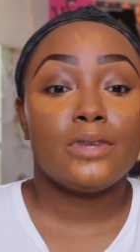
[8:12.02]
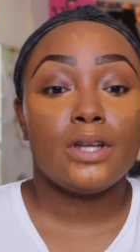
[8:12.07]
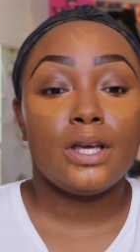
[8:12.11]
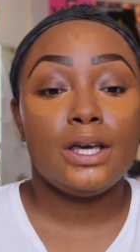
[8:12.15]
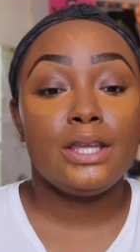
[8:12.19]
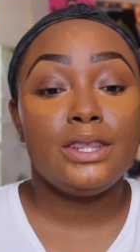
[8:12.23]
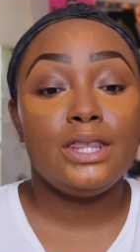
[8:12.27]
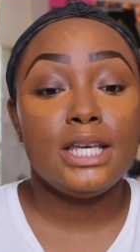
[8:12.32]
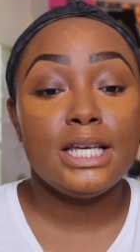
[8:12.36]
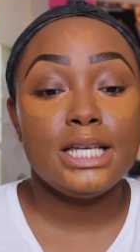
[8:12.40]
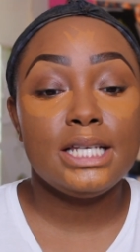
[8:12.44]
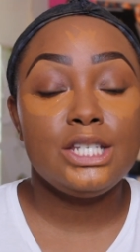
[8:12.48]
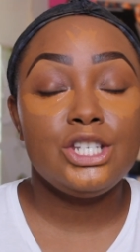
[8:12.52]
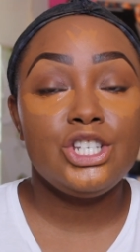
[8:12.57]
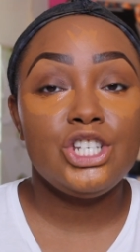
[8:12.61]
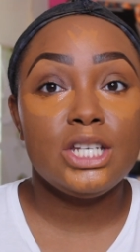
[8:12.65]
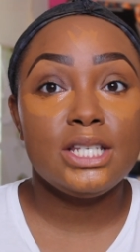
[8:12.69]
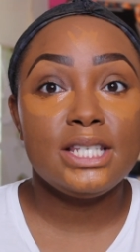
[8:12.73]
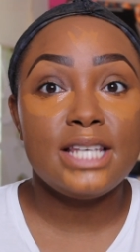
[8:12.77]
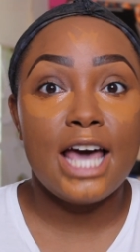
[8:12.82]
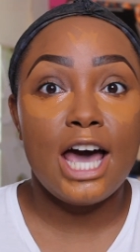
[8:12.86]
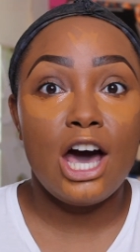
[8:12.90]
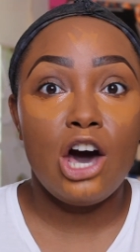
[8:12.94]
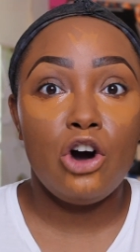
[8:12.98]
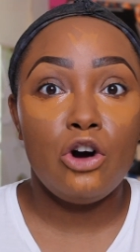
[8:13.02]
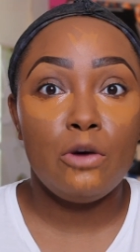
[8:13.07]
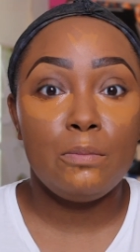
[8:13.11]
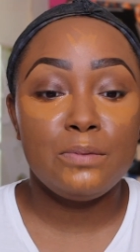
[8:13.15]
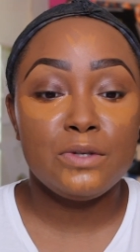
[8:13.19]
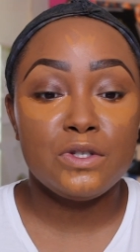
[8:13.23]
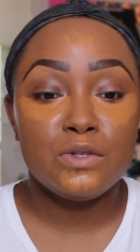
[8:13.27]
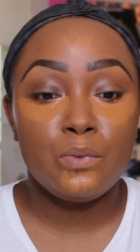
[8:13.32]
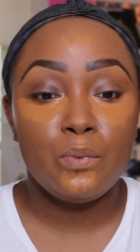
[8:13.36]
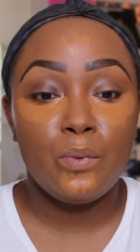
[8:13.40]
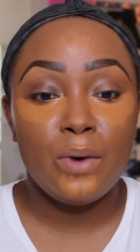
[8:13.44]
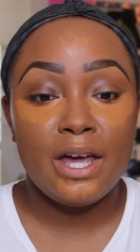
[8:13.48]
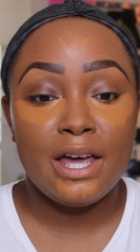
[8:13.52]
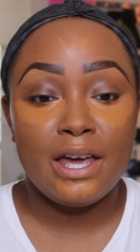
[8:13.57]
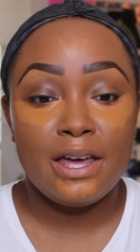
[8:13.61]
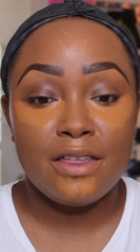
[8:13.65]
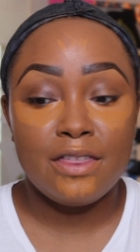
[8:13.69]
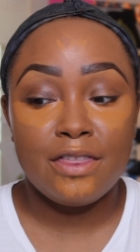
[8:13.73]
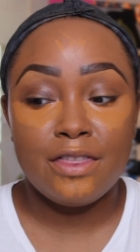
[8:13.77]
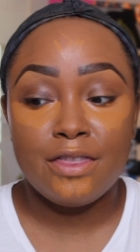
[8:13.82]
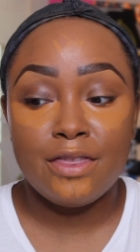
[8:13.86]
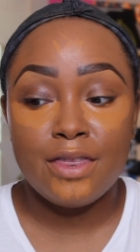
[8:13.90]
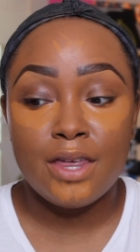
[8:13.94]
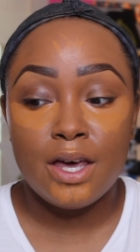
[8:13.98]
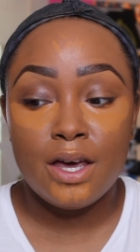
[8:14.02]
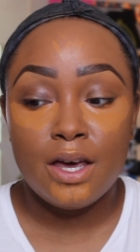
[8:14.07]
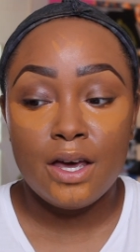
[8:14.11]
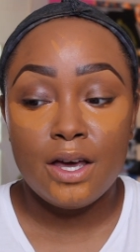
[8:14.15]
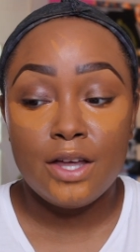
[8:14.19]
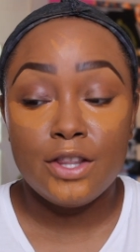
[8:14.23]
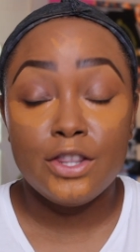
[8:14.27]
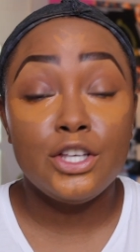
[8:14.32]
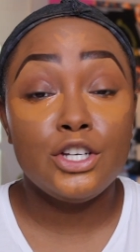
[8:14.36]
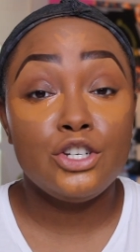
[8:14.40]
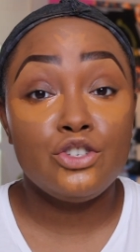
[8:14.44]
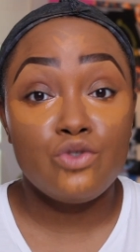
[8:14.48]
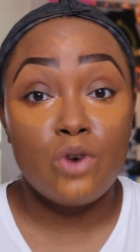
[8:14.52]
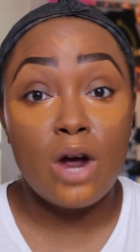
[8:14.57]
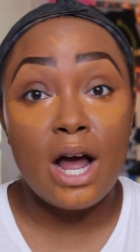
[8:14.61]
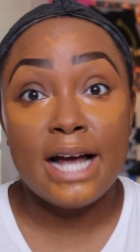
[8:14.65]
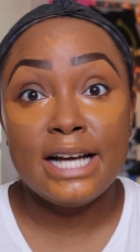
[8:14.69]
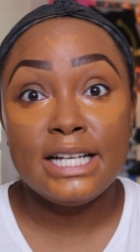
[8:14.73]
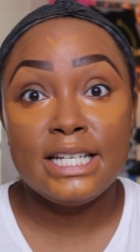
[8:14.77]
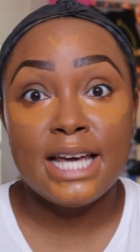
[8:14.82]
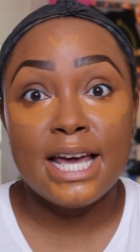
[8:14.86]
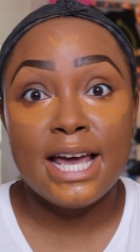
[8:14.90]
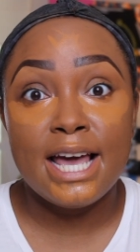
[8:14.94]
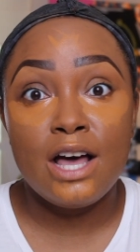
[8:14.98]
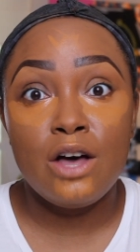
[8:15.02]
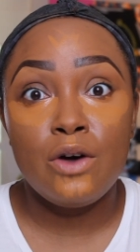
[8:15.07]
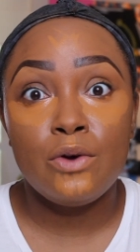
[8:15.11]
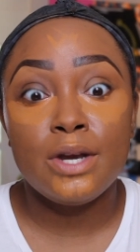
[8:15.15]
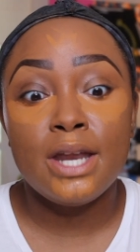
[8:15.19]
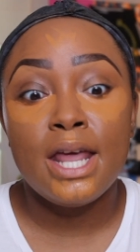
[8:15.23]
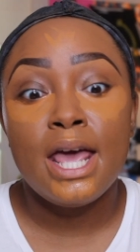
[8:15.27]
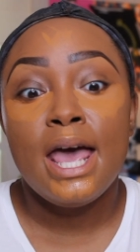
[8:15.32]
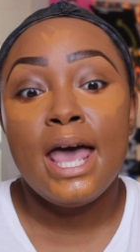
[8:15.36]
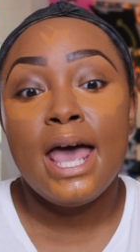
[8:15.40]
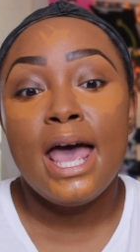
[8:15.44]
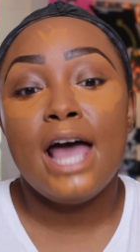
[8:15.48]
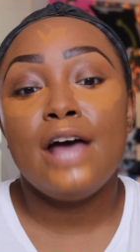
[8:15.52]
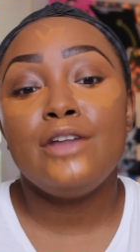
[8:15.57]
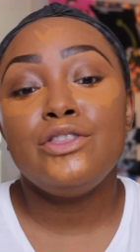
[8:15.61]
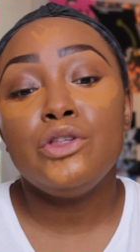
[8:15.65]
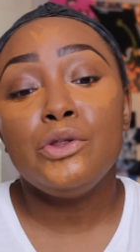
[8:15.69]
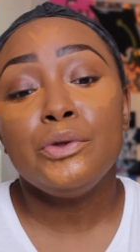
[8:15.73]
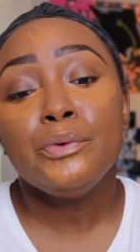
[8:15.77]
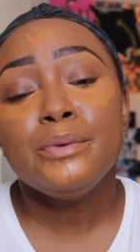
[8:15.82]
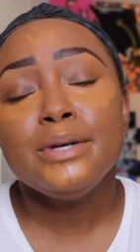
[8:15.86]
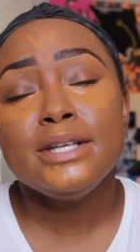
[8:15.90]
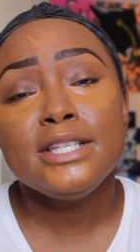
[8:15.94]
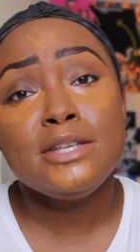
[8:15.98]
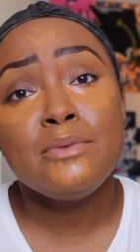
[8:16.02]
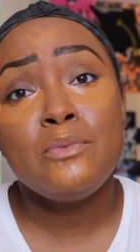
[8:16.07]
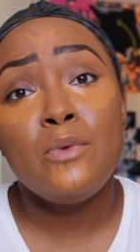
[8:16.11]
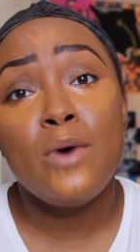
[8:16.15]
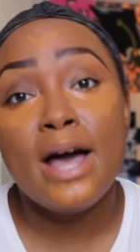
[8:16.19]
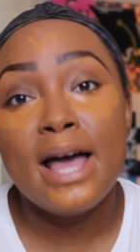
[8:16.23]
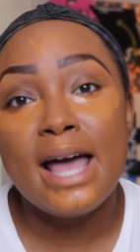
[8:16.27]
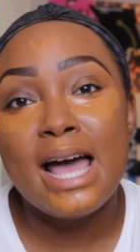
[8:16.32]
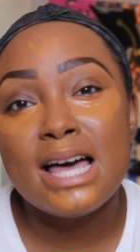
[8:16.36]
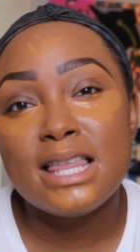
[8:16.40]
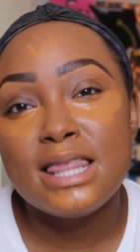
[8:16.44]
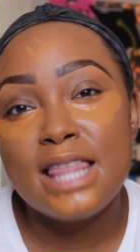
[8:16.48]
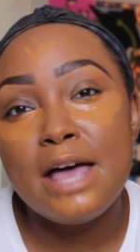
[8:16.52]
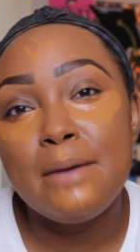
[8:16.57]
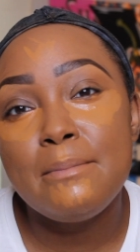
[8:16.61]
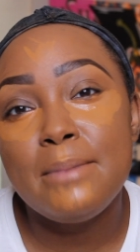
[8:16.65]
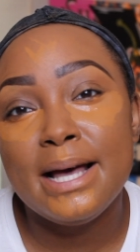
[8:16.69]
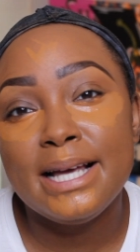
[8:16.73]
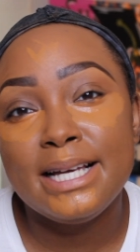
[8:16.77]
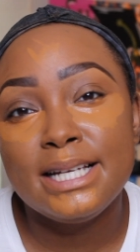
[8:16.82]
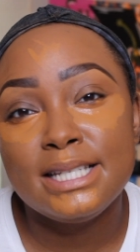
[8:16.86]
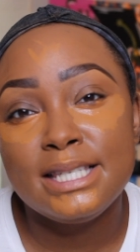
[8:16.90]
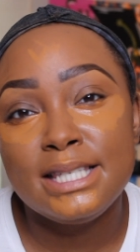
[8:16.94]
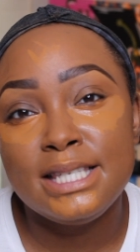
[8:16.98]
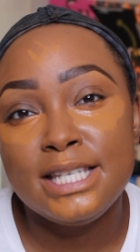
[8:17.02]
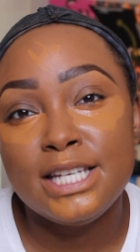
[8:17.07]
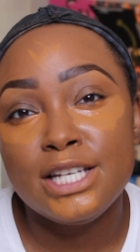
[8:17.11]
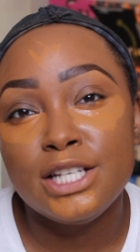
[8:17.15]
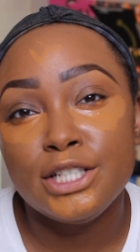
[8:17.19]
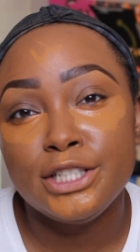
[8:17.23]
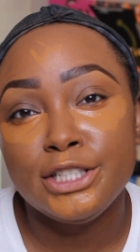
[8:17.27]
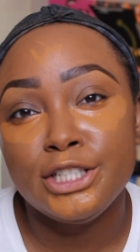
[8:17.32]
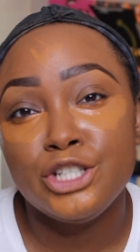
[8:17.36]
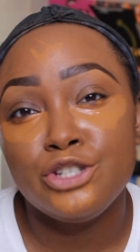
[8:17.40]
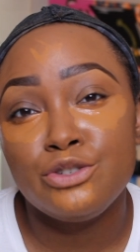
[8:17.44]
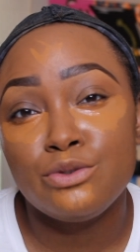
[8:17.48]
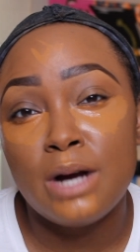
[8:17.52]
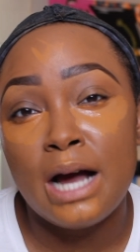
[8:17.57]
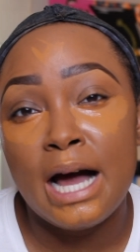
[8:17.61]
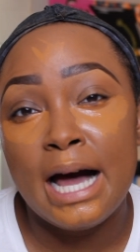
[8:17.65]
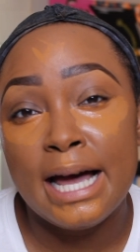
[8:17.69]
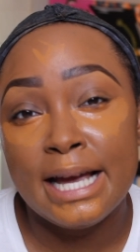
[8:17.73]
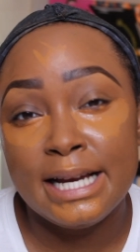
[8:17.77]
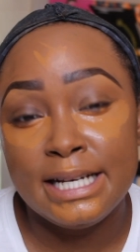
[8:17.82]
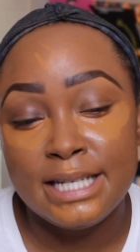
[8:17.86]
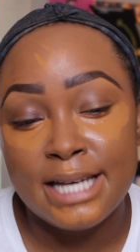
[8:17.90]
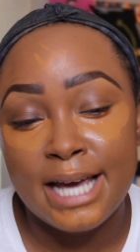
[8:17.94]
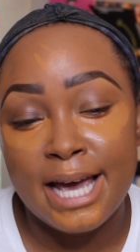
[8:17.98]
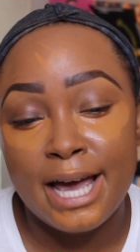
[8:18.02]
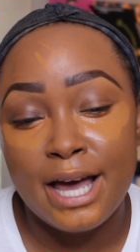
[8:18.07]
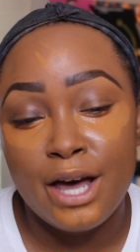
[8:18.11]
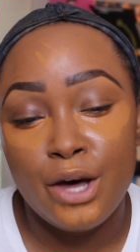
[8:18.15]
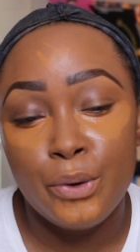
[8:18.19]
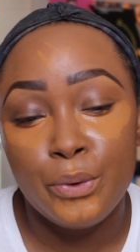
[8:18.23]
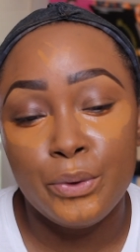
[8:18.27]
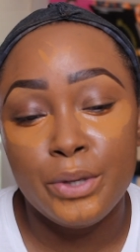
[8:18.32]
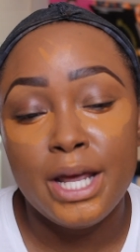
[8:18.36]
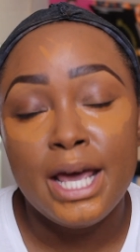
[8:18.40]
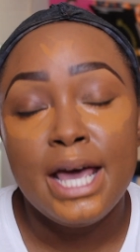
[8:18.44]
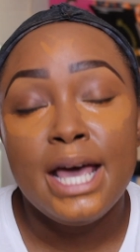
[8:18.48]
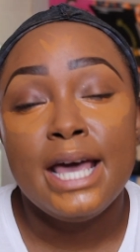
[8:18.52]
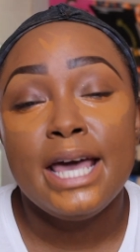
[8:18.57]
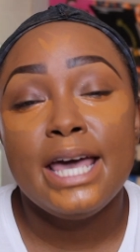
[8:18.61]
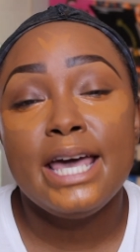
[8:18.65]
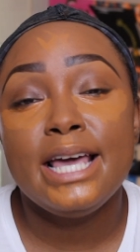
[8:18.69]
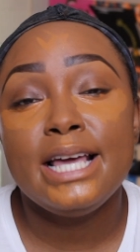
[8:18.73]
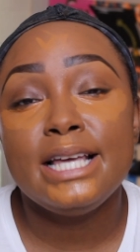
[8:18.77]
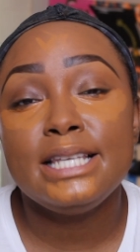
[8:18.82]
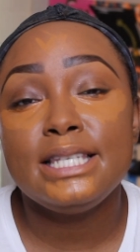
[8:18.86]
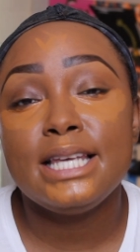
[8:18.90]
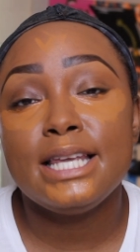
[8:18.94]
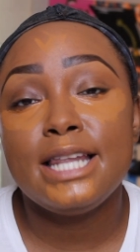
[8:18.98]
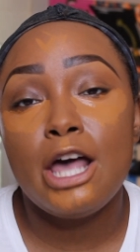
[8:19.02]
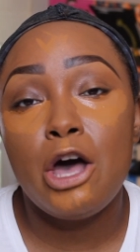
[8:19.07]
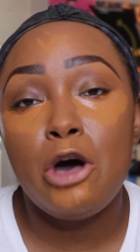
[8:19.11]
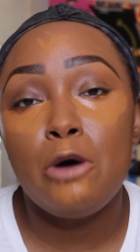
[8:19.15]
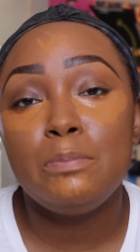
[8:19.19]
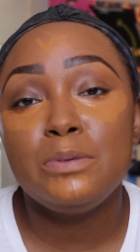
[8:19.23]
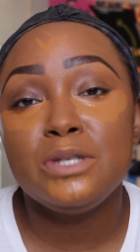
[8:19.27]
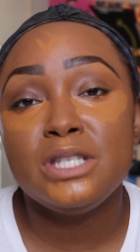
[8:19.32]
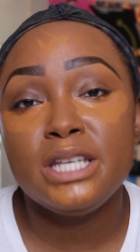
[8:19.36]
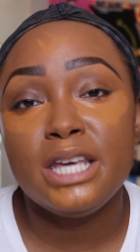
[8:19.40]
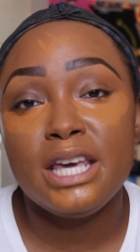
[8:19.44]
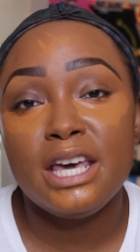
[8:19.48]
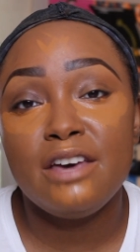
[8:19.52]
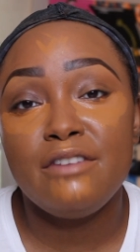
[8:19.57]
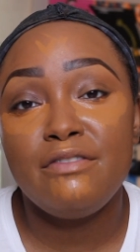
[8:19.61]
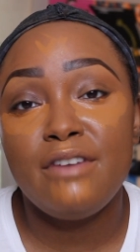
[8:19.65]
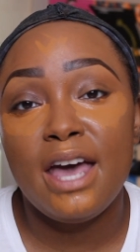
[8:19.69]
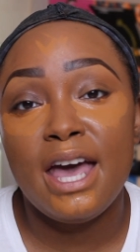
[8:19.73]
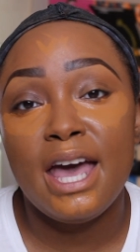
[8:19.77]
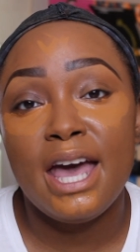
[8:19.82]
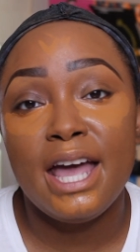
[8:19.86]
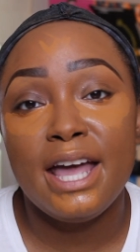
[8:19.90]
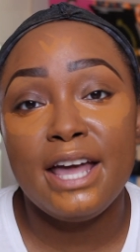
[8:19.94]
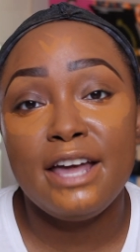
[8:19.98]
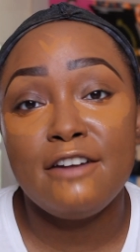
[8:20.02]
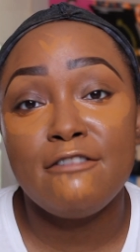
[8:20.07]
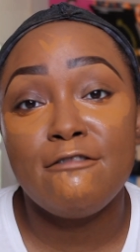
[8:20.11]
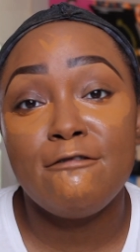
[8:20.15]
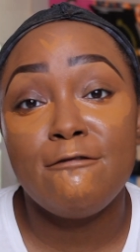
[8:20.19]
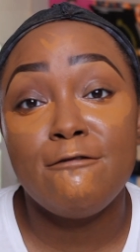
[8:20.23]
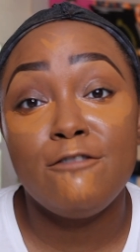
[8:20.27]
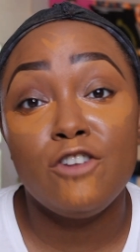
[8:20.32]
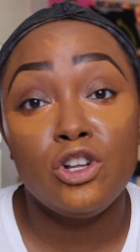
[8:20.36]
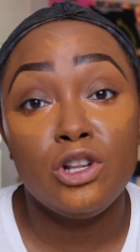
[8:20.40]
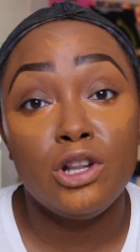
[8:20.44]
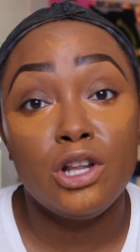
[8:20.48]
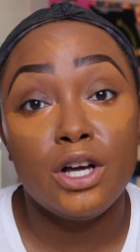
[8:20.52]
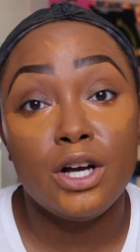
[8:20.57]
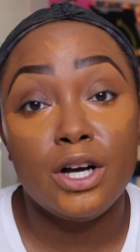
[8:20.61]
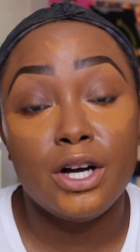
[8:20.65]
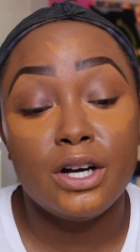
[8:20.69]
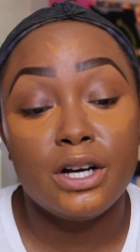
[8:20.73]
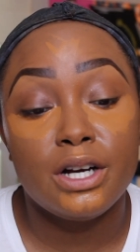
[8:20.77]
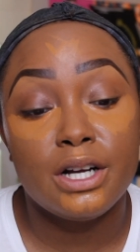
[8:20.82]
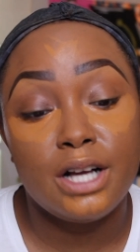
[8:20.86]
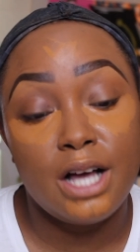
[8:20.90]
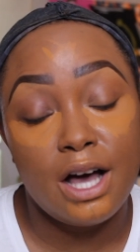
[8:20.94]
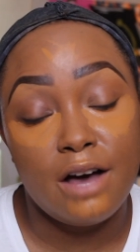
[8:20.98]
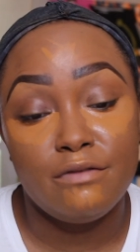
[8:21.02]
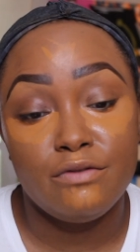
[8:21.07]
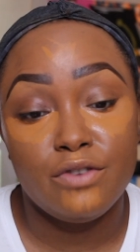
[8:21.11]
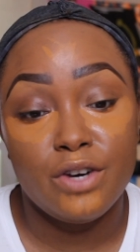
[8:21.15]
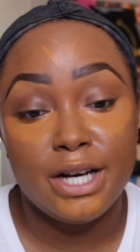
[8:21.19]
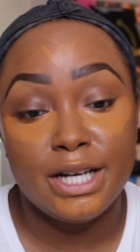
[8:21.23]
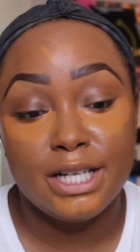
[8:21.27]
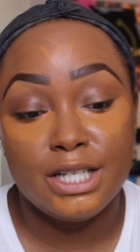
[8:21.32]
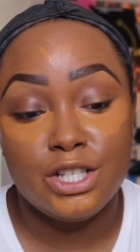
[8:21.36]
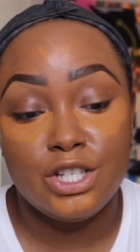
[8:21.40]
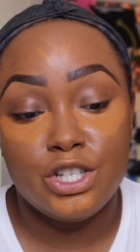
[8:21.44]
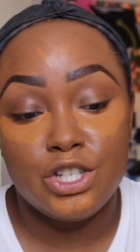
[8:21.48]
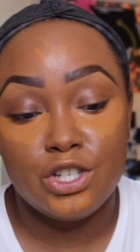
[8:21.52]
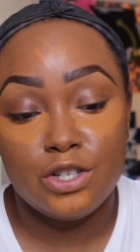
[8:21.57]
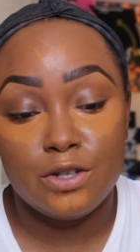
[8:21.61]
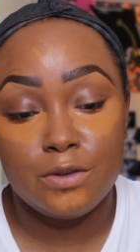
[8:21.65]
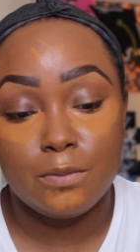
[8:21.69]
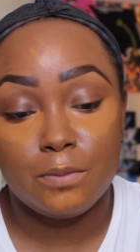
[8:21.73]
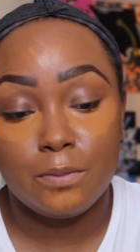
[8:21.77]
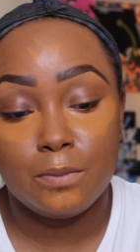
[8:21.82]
This just helps with the dry down, and the only reason why I let my concealer dry down is it helps give a fuller coverage.